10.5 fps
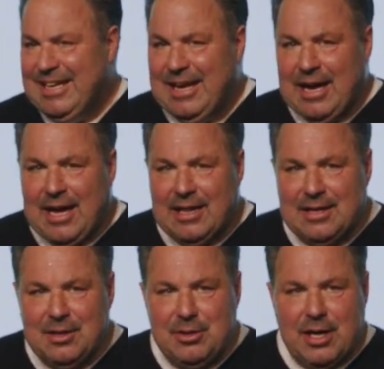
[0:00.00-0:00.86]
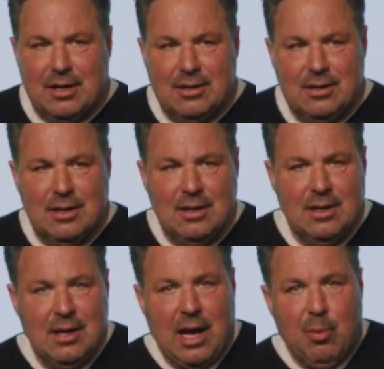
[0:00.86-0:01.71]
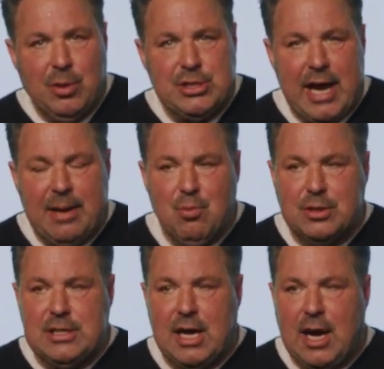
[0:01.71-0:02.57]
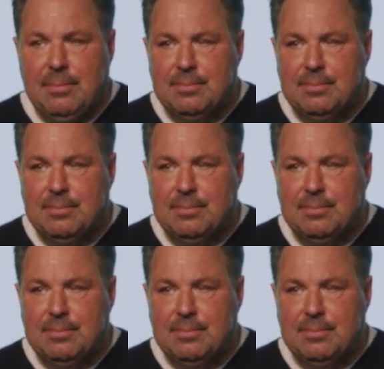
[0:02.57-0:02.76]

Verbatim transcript: Hallelujah. I wish I had more time,